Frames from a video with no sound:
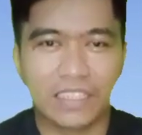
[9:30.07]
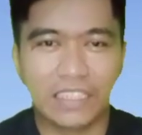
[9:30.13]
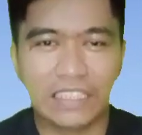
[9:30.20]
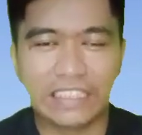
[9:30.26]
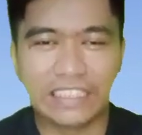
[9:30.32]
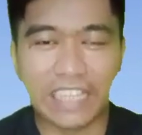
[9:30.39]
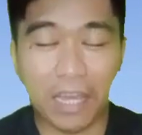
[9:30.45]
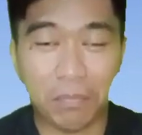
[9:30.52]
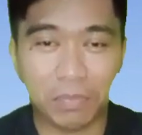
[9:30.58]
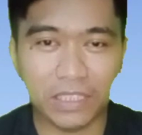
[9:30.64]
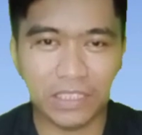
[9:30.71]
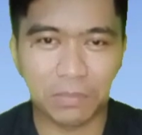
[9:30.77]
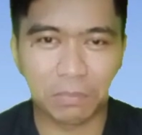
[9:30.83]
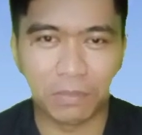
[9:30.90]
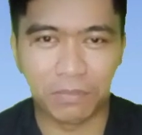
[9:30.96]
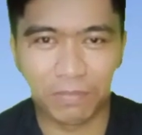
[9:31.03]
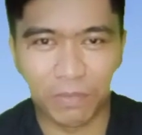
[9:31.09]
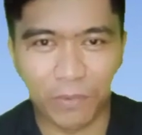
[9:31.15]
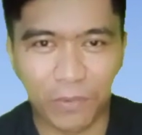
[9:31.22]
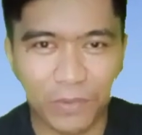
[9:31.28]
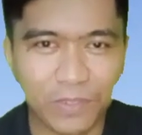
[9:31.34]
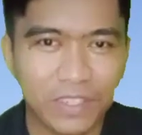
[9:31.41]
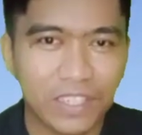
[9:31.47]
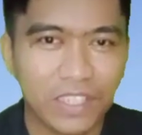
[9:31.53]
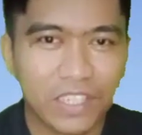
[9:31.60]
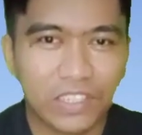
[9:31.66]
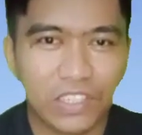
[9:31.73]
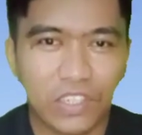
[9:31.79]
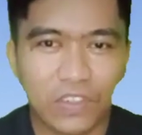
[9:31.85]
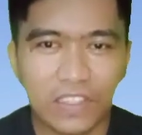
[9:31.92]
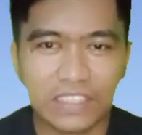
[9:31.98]
Examples before,
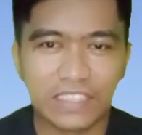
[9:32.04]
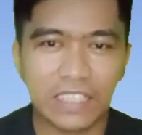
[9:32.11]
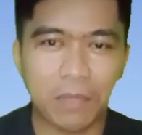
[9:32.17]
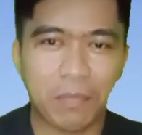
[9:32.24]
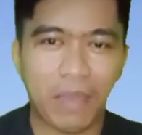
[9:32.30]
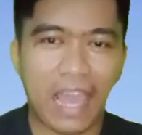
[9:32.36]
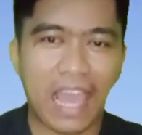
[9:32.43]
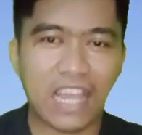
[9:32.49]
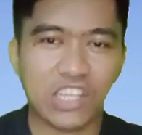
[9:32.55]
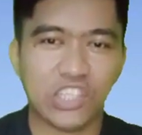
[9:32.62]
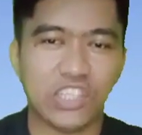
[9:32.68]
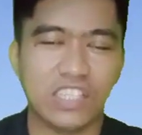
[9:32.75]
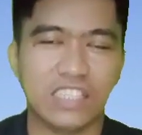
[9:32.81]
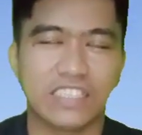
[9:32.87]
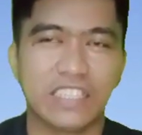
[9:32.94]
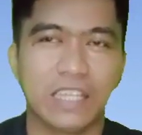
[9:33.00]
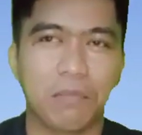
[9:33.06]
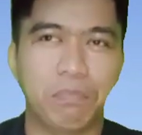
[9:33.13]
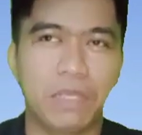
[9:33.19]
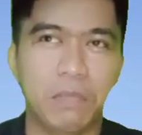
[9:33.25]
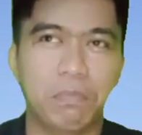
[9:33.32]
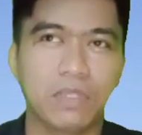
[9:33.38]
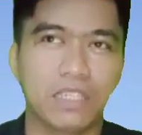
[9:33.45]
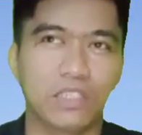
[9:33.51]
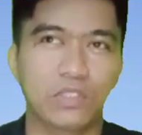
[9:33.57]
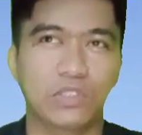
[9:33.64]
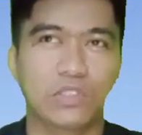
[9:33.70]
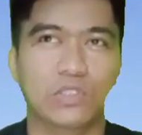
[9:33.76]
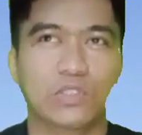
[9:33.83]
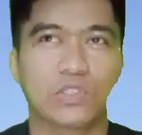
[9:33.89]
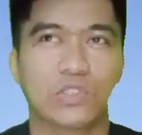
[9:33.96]
there are some actions that people do
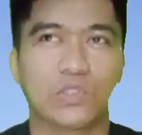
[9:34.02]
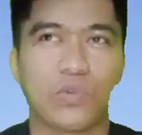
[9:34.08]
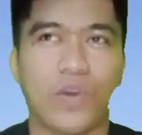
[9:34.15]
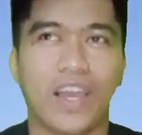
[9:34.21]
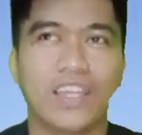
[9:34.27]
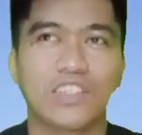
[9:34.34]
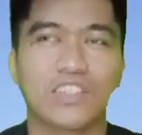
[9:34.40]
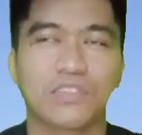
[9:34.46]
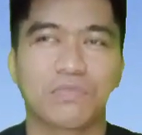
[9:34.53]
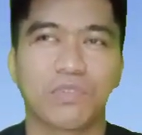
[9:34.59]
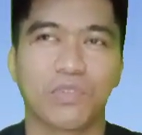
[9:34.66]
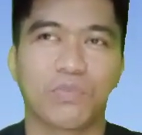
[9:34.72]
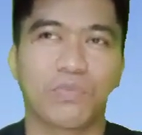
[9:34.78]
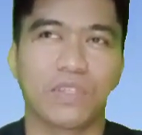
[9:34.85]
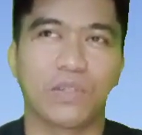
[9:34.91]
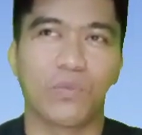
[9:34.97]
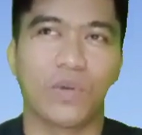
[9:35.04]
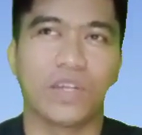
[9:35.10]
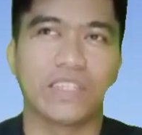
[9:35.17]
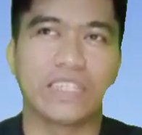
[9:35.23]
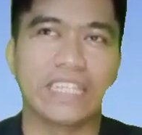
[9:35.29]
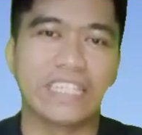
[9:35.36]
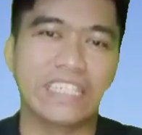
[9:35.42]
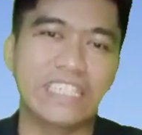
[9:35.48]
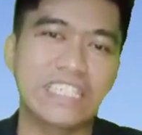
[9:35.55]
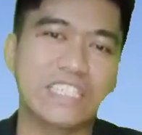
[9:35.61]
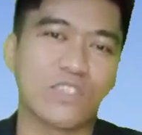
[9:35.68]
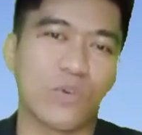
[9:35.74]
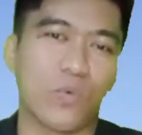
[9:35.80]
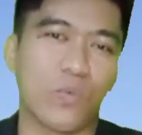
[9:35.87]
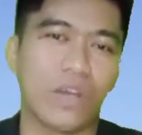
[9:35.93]
to try to fulfill what they
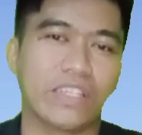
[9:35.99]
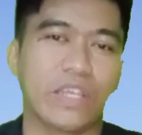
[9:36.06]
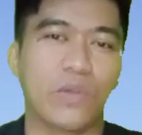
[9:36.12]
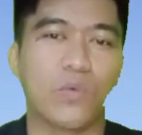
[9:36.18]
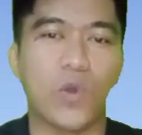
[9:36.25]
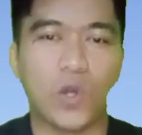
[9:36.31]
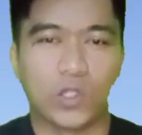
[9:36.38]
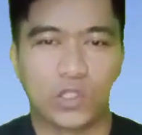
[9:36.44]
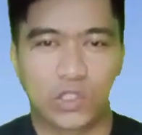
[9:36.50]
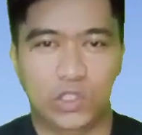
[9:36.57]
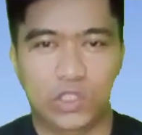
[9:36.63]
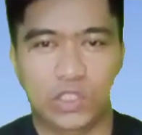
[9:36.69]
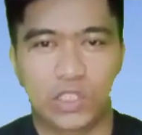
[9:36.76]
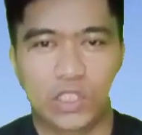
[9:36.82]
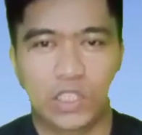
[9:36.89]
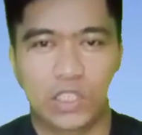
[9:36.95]
need or what they want.